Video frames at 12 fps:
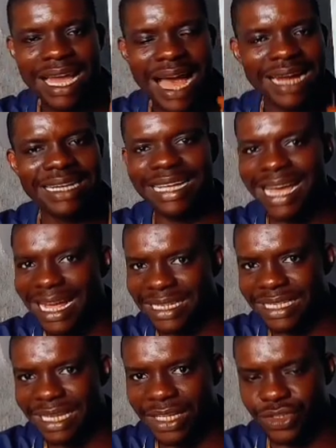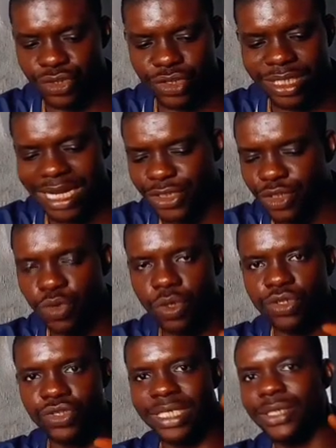and the answers. Just so you
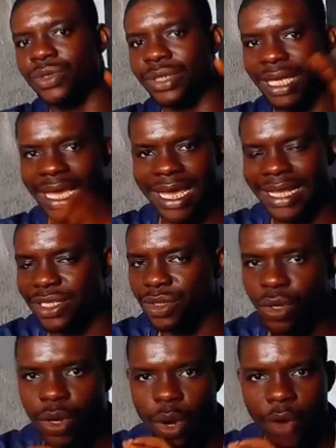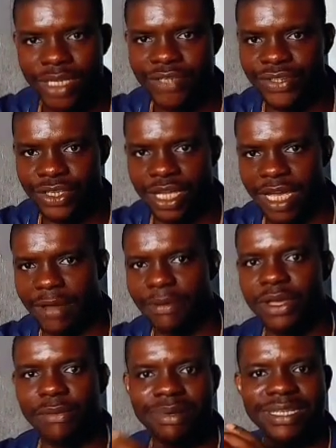want to stick to the end of this video.
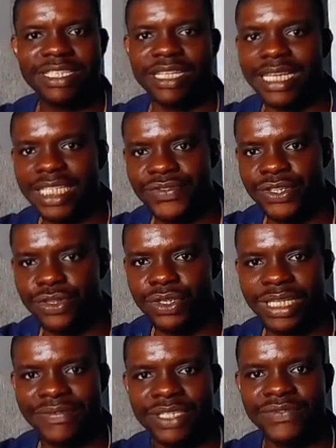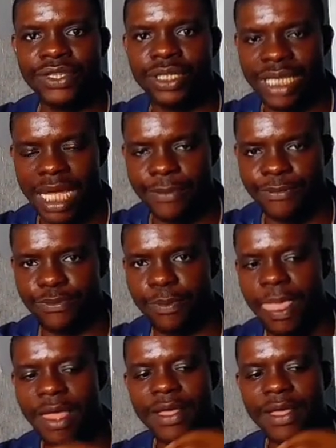Please share this video if this video is helpful.